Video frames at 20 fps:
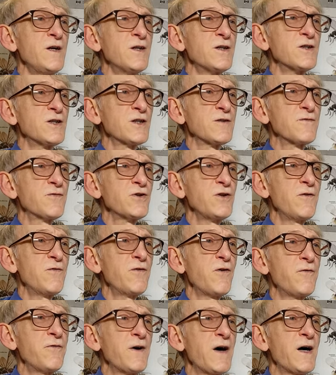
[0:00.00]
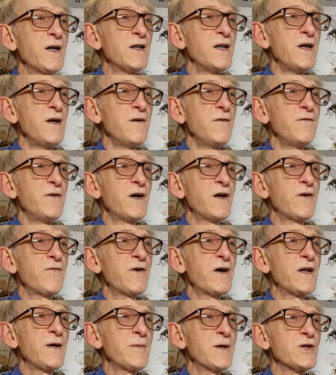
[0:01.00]
just for fun, very
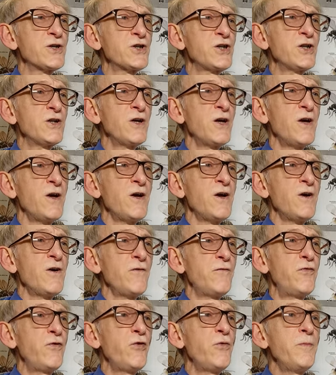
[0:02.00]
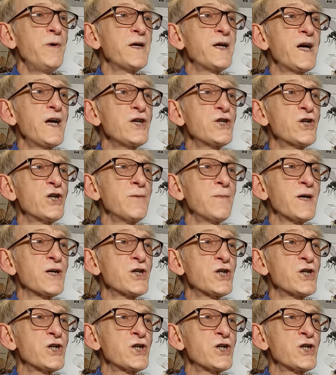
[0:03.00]
funny machine, fumigation